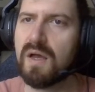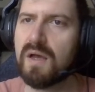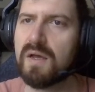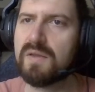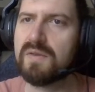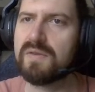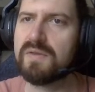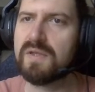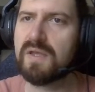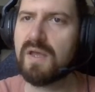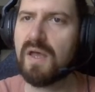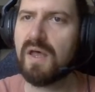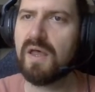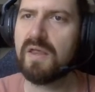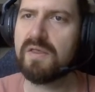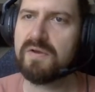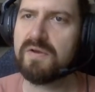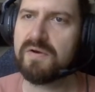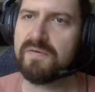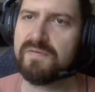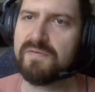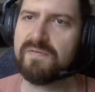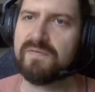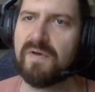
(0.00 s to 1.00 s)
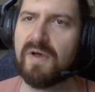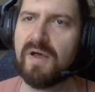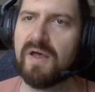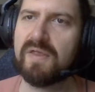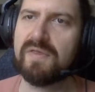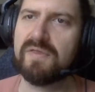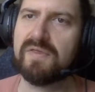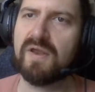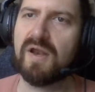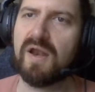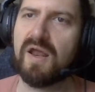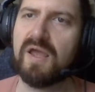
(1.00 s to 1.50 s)
The other
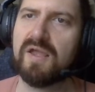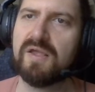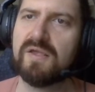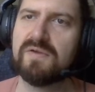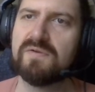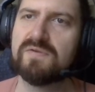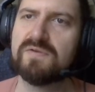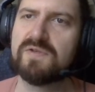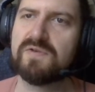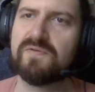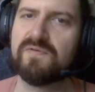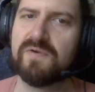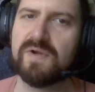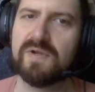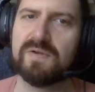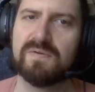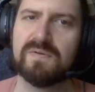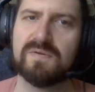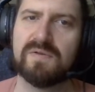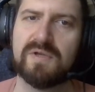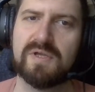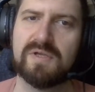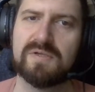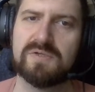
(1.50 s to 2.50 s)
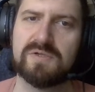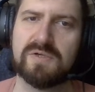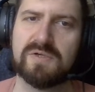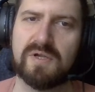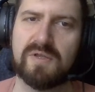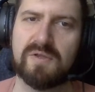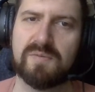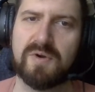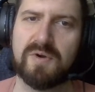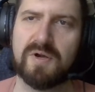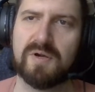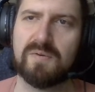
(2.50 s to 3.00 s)
font that I use frequently in
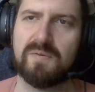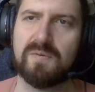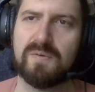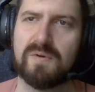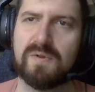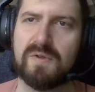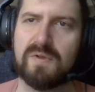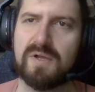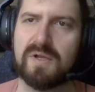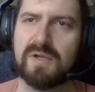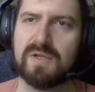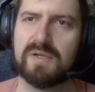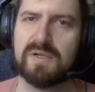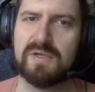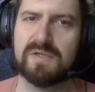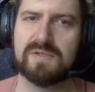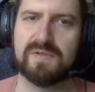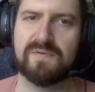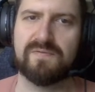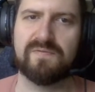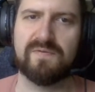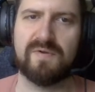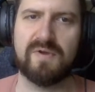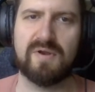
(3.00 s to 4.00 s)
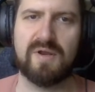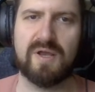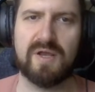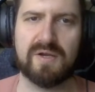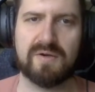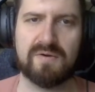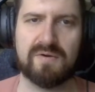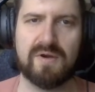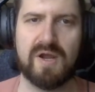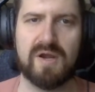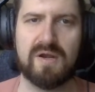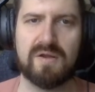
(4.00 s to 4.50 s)
Trailer Park Warlock is a font I
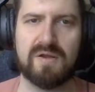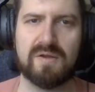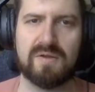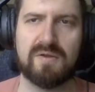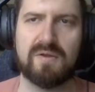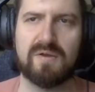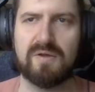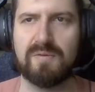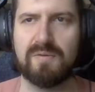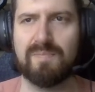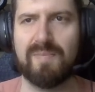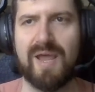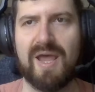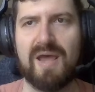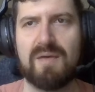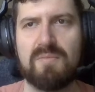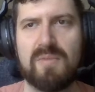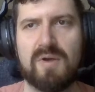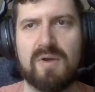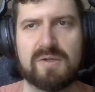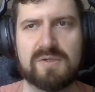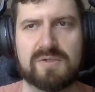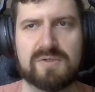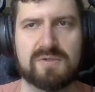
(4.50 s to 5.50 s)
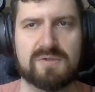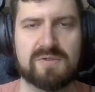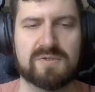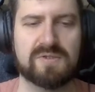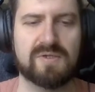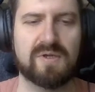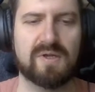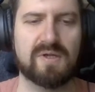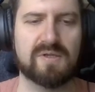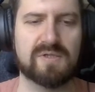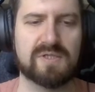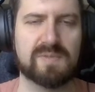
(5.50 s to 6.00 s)
created called Bat Monster
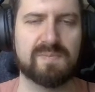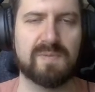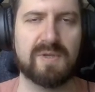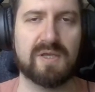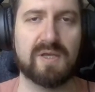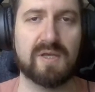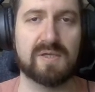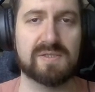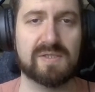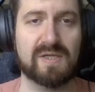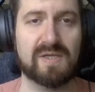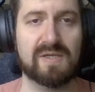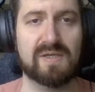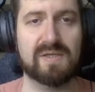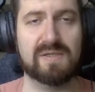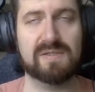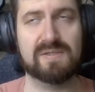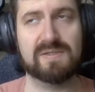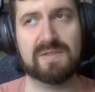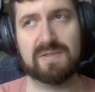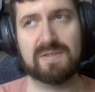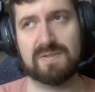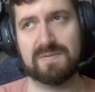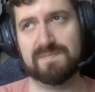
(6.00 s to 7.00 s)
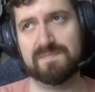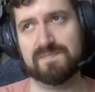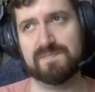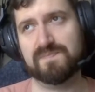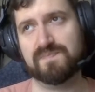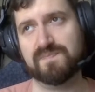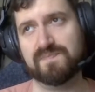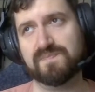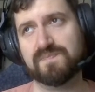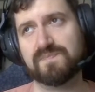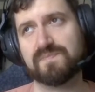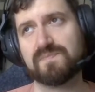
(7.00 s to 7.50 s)
Sans, because it is
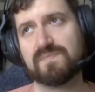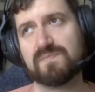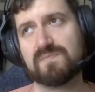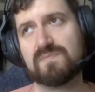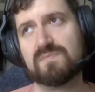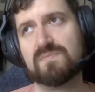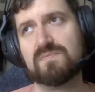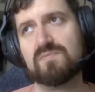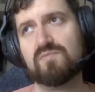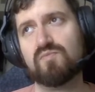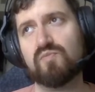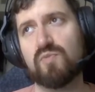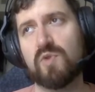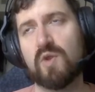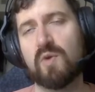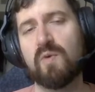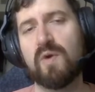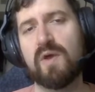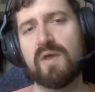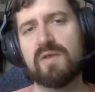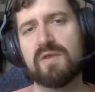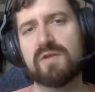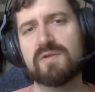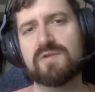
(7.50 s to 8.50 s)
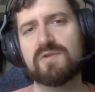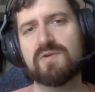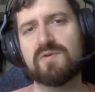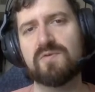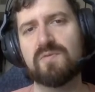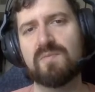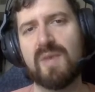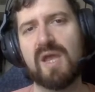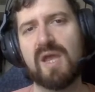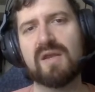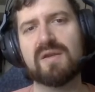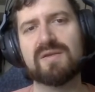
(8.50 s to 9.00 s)
one of the two
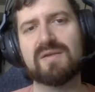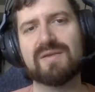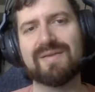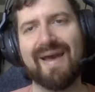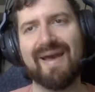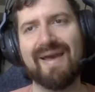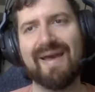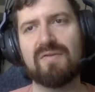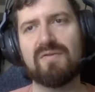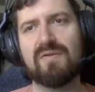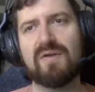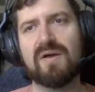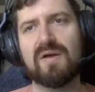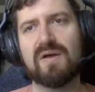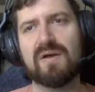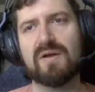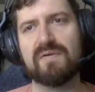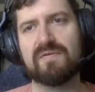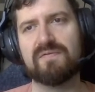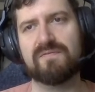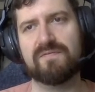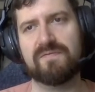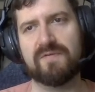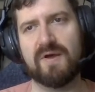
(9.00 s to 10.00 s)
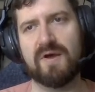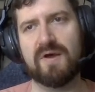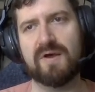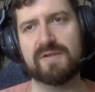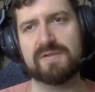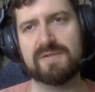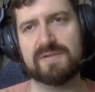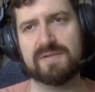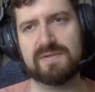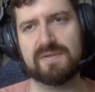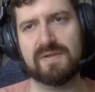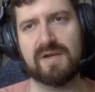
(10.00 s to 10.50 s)
main dialogue
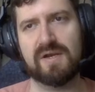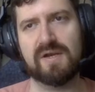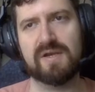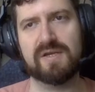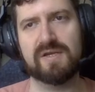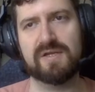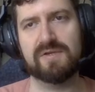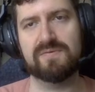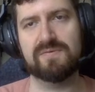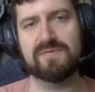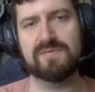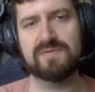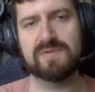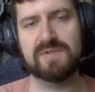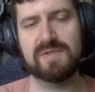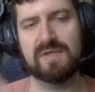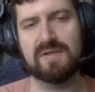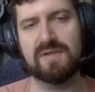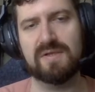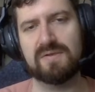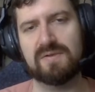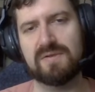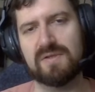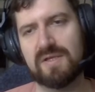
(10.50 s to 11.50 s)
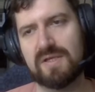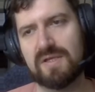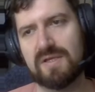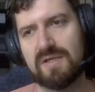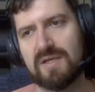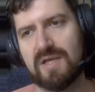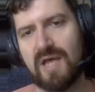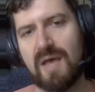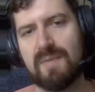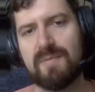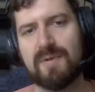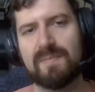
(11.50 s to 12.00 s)
fonts that I used in the
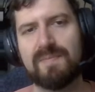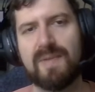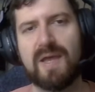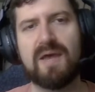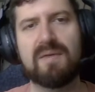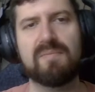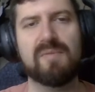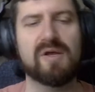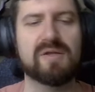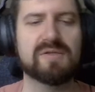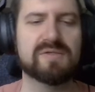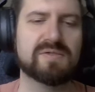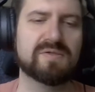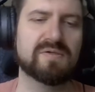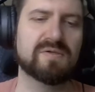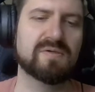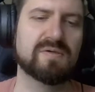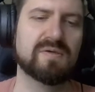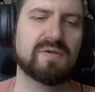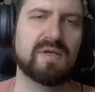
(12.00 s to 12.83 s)
comic Bat Monster.